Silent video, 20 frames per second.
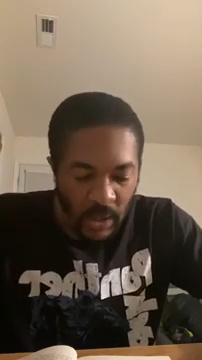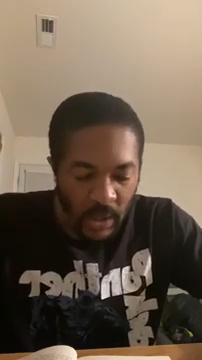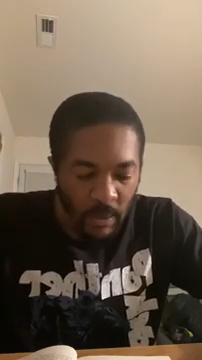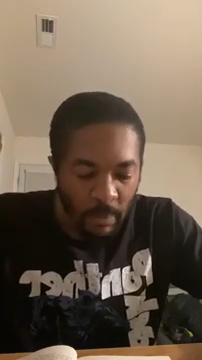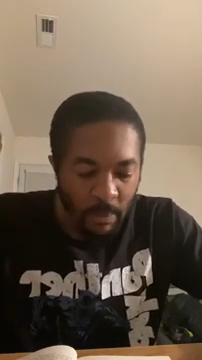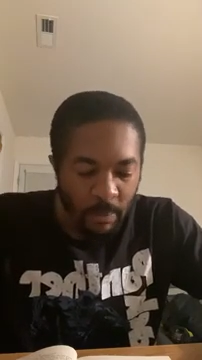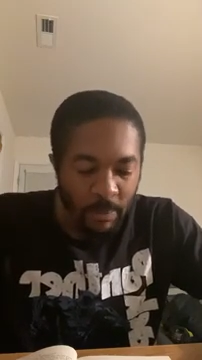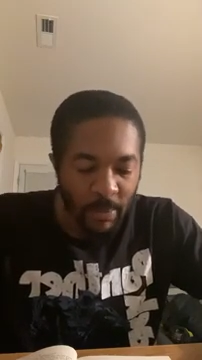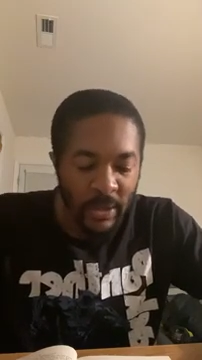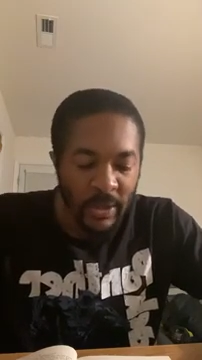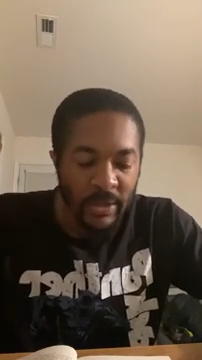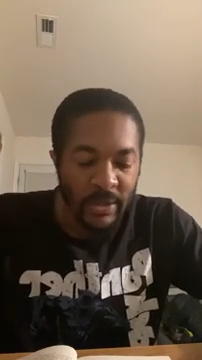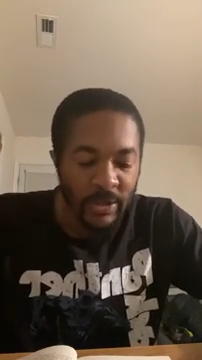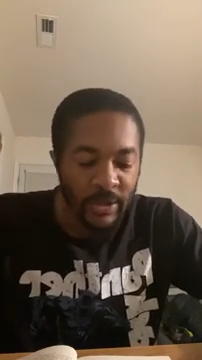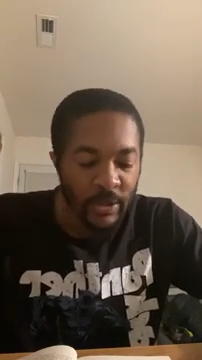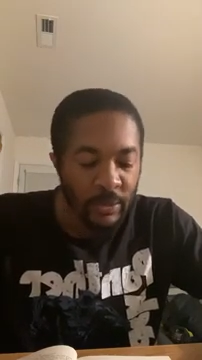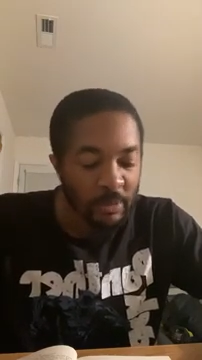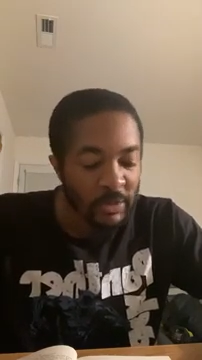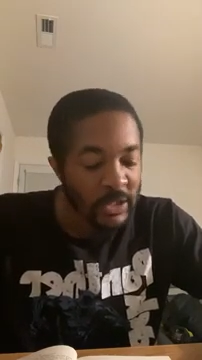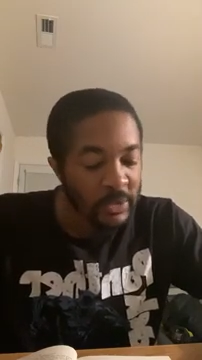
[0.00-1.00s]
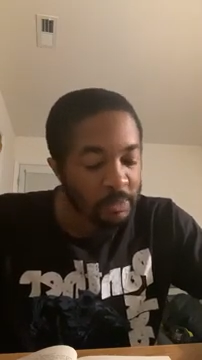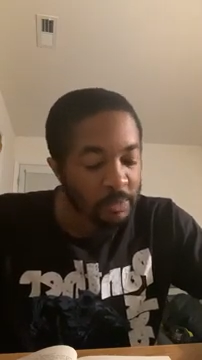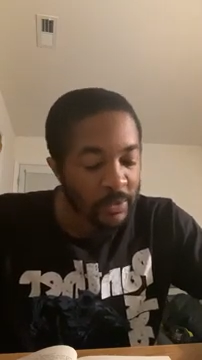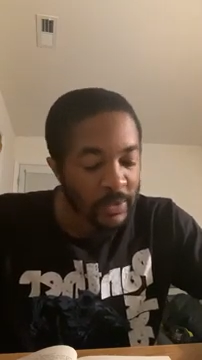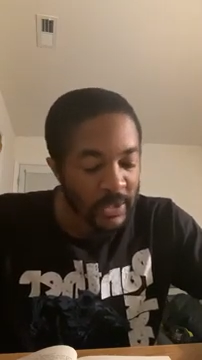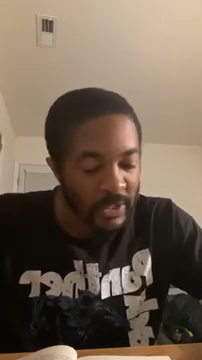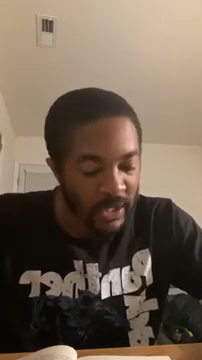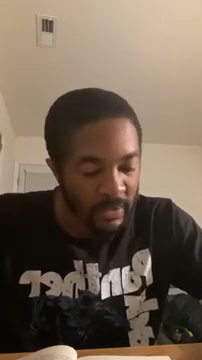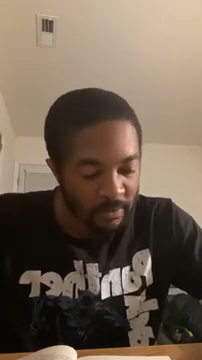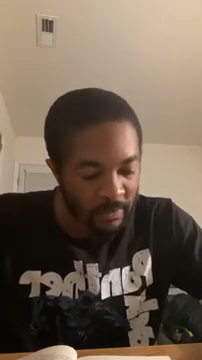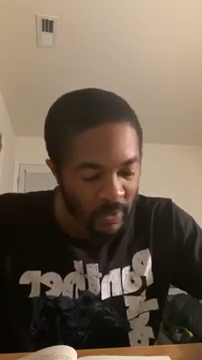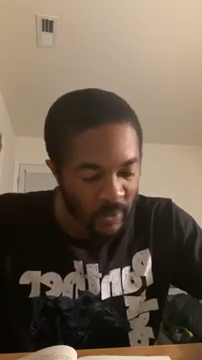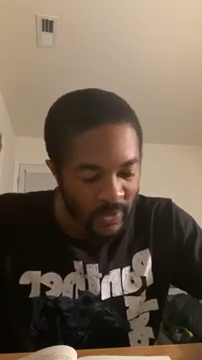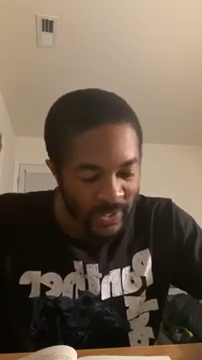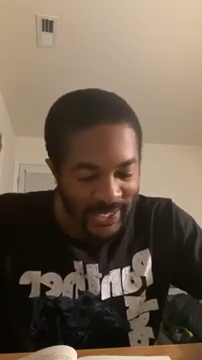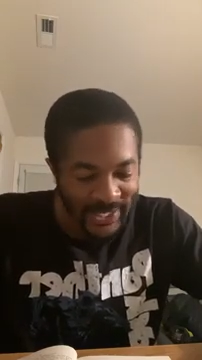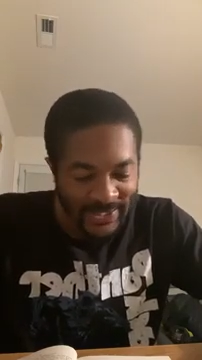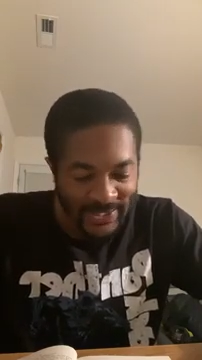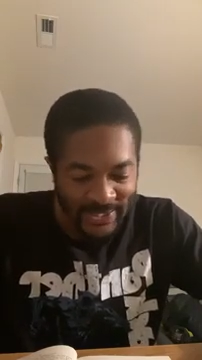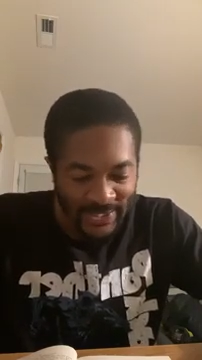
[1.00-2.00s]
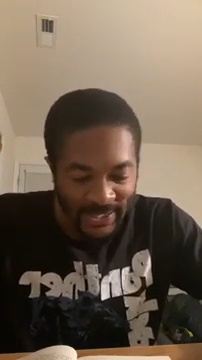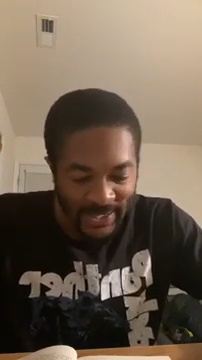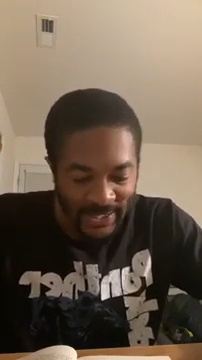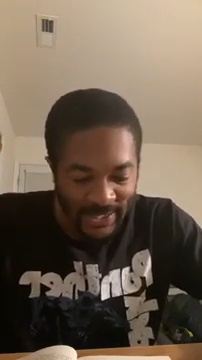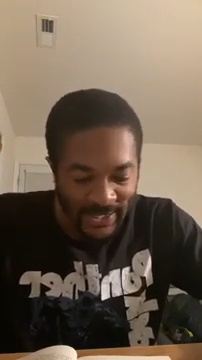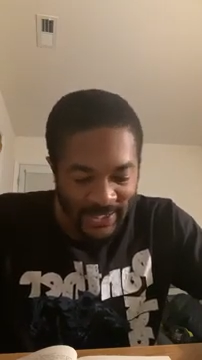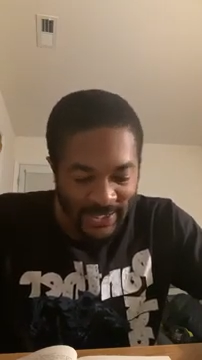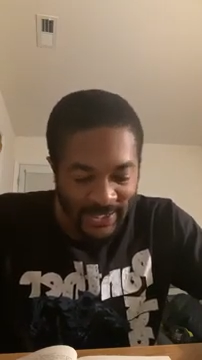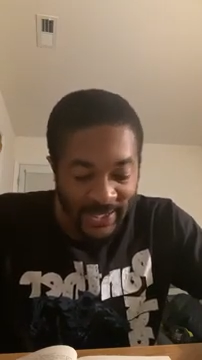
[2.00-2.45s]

But you must believe me when I say